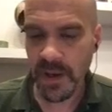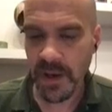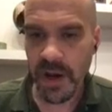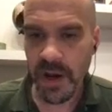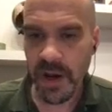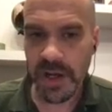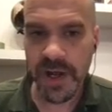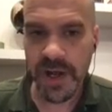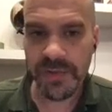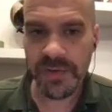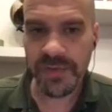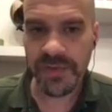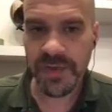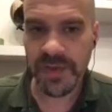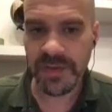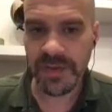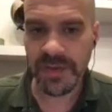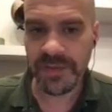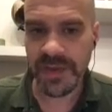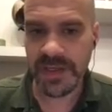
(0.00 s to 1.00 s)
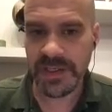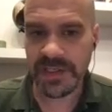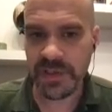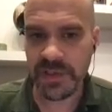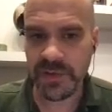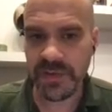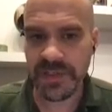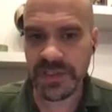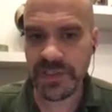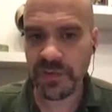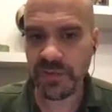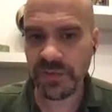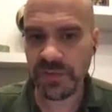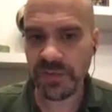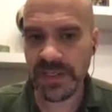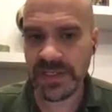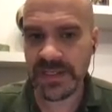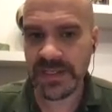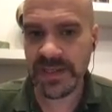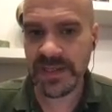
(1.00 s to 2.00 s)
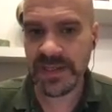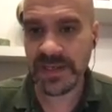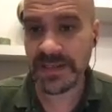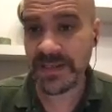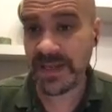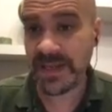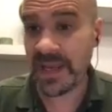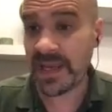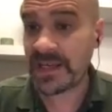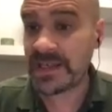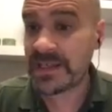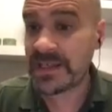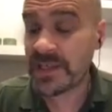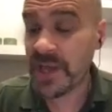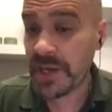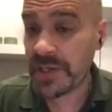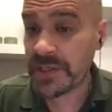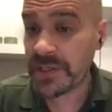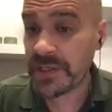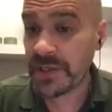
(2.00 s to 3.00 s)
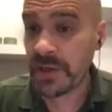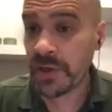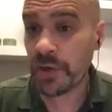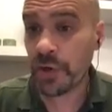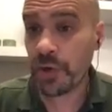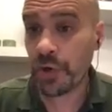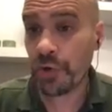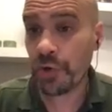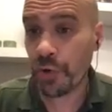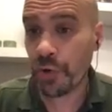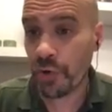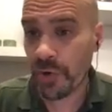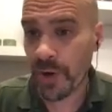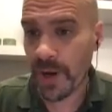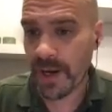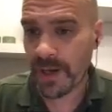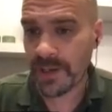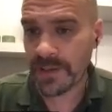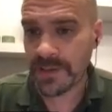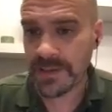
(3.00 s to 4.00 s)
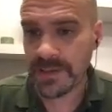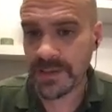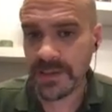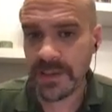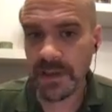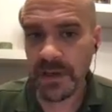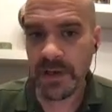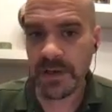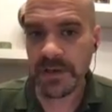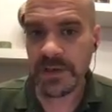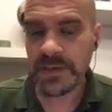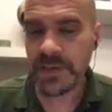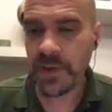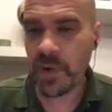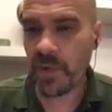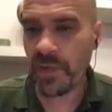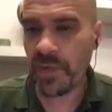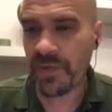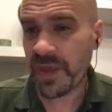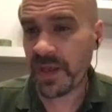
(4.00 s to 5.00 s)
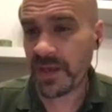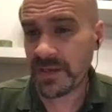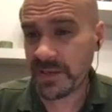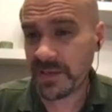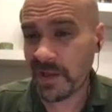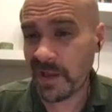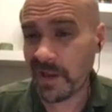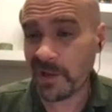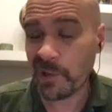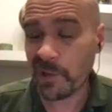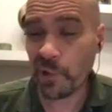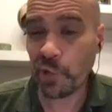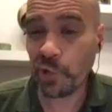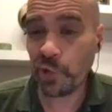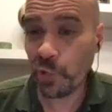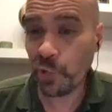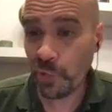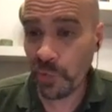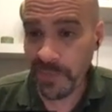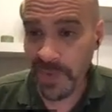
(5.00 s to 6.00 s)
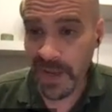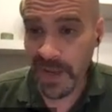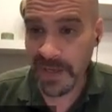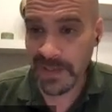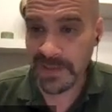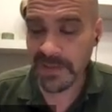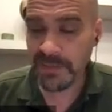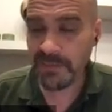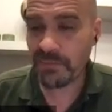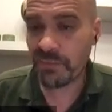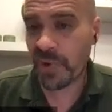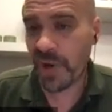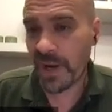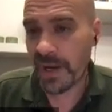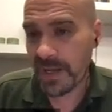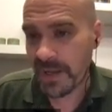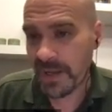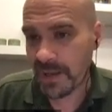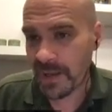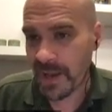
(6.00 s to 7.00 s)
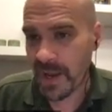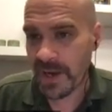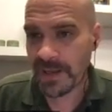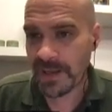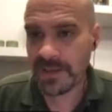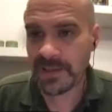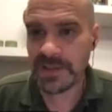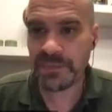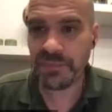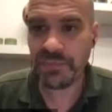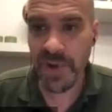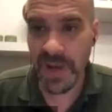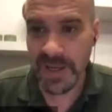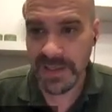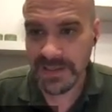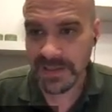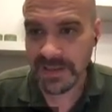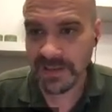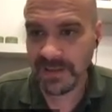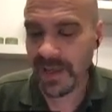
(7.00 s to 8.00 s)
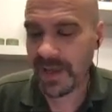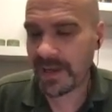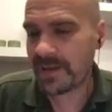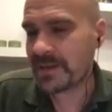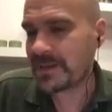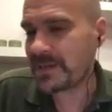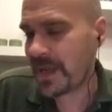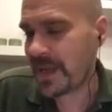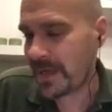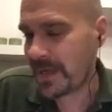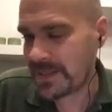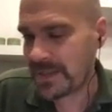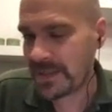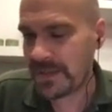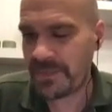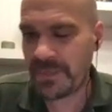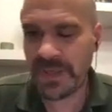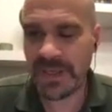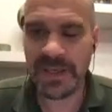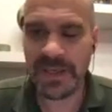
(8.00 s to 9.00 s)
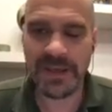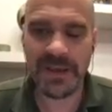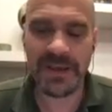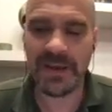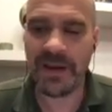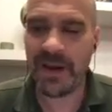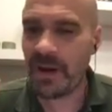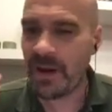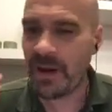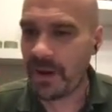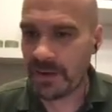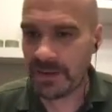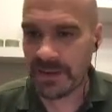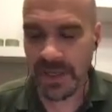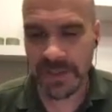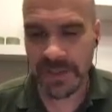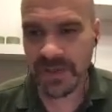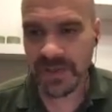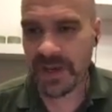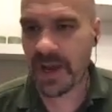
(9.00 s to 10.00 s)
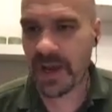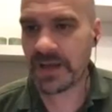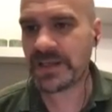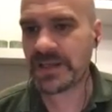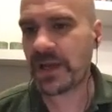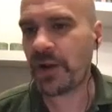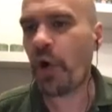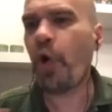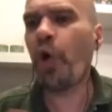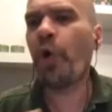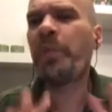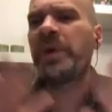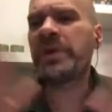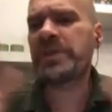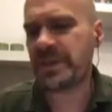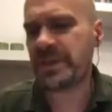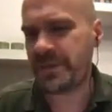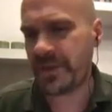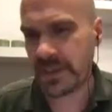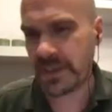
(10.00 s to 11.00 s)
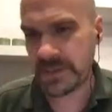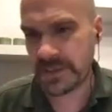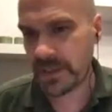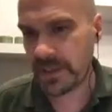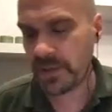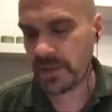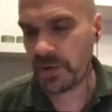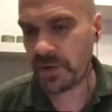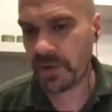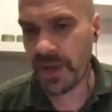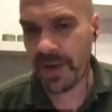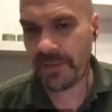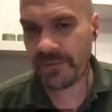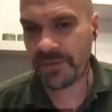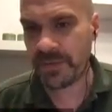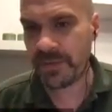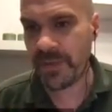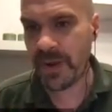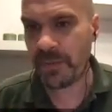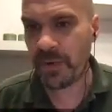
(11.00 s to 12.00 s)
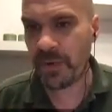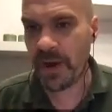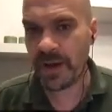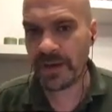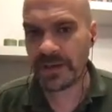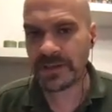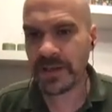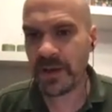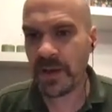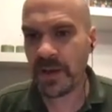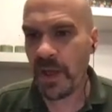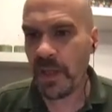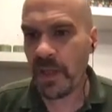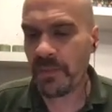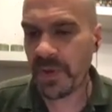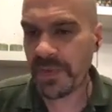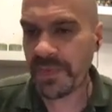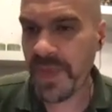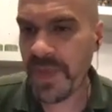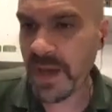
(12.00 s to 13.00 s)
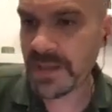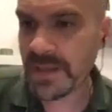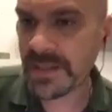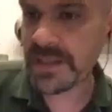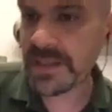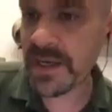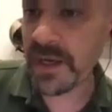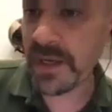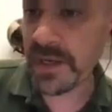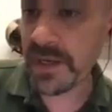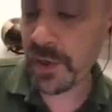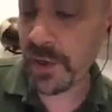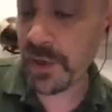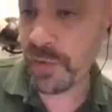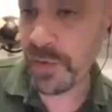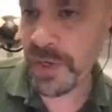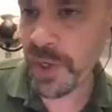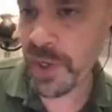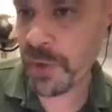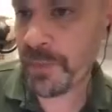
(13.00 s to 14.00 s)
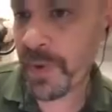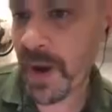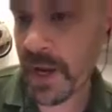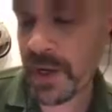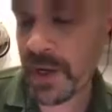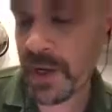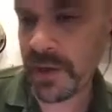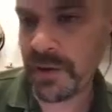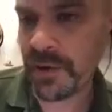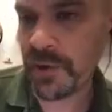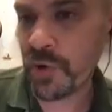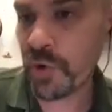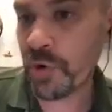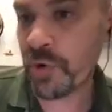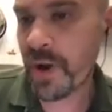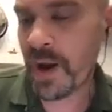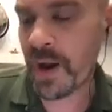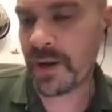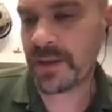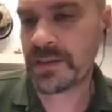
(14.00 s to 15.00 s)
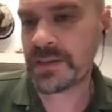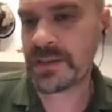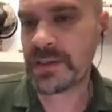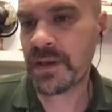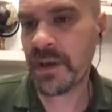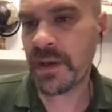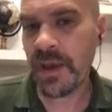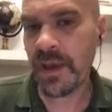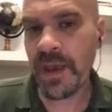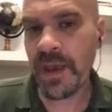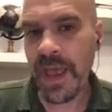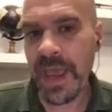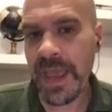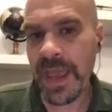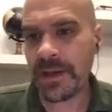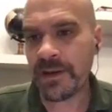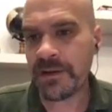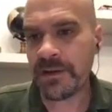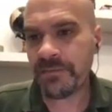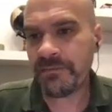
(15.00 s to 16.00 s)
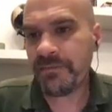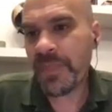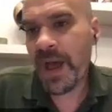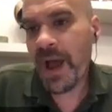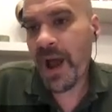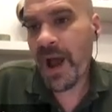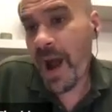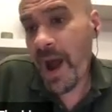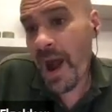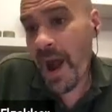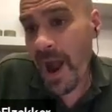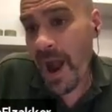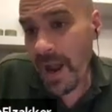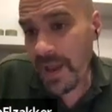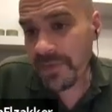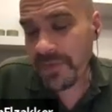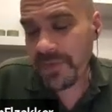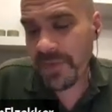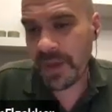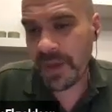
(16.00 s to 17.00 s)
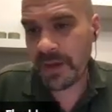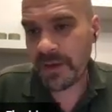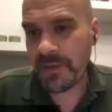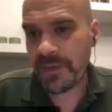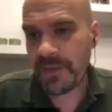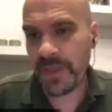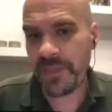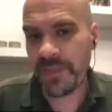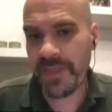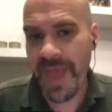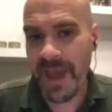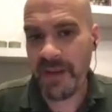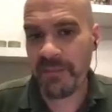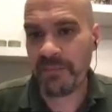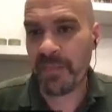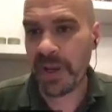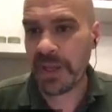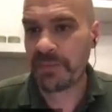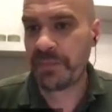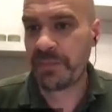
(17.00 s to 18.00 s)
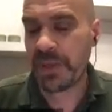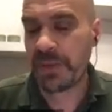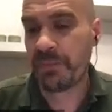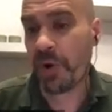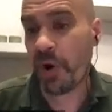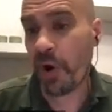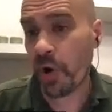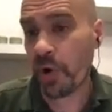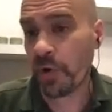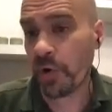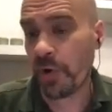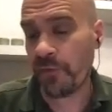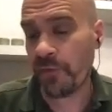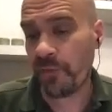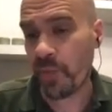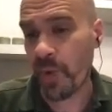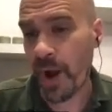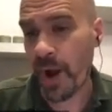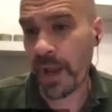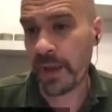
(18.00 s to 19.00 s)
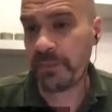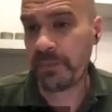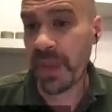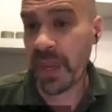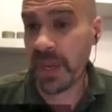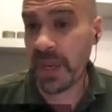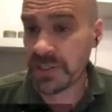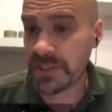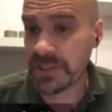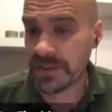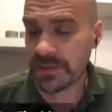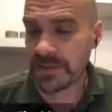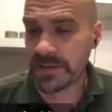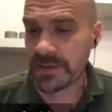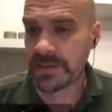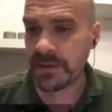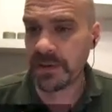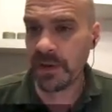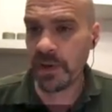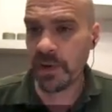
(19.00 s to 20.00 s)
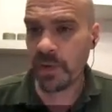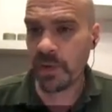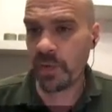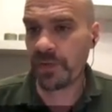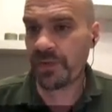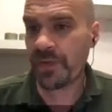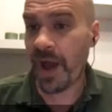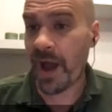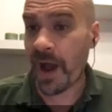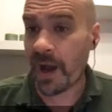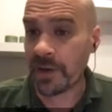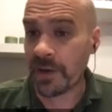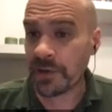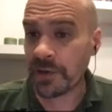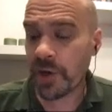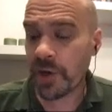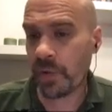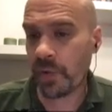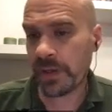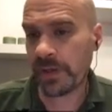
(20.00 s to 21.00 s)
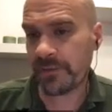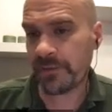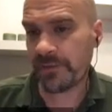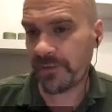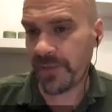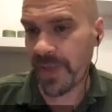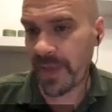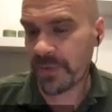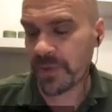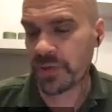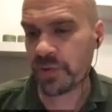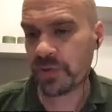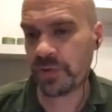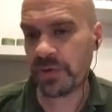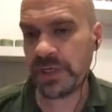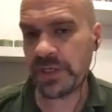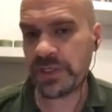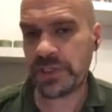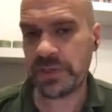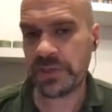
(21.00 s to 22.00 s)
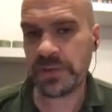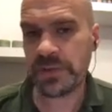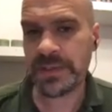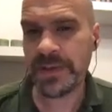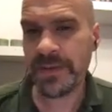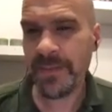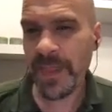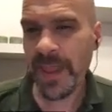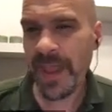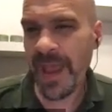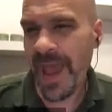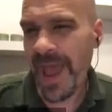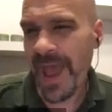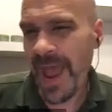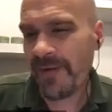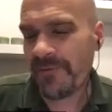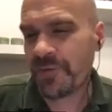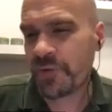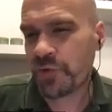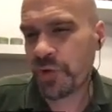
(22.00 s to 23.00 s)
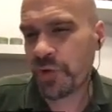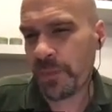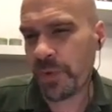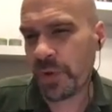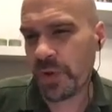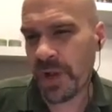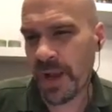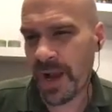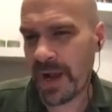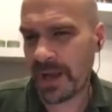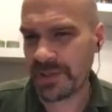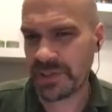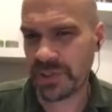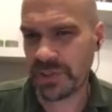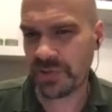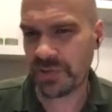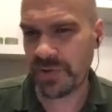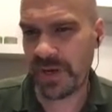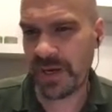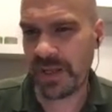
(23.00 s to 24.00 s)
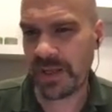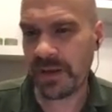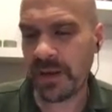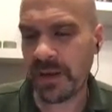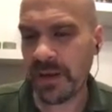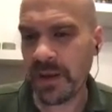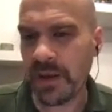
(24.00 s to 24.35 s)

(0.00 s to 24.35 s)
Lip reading: Another thing that they do is to release things that excite neurons. So things like glutamate, bradykinin, prostaglandins, ATP, nitric oxide, a whole bunch of things that you don't have to memorize, but they excite nearby neurons. And I think that that might be part of why patients with ongoing inflammatory issues have trouble concentrating.